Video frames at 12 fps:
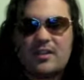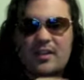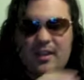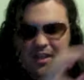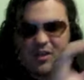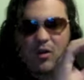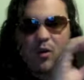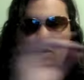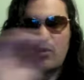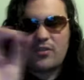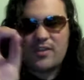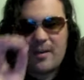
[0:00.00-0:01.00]

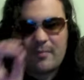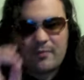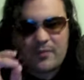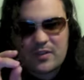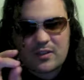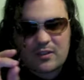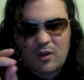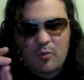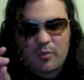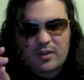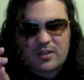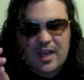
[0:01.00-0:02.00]

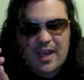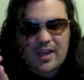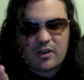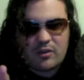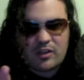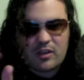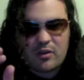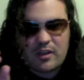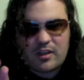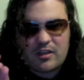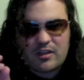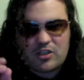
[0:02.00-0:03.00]
opening title, you know, like
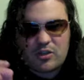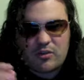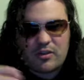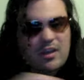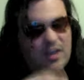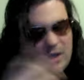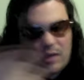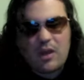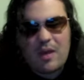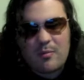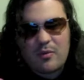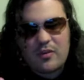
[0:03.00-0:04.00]
it shows, you know, a lot of
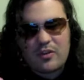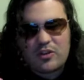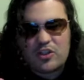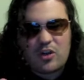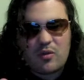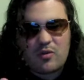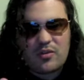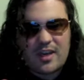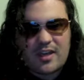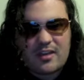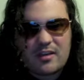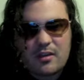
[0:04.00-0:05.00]
movies that shows like,